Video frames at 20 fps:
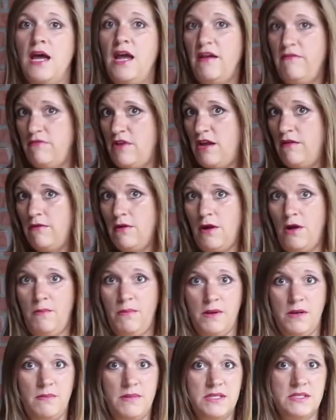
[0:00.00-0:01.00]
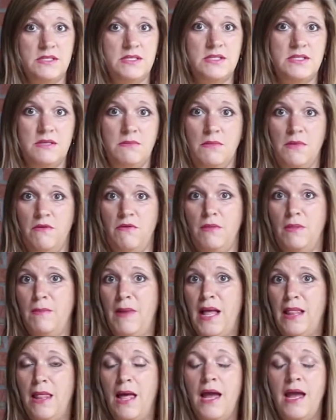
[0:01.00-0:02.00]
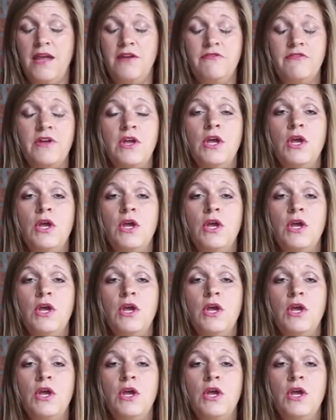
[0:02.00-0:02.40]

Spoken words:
I have never opened a business in my life.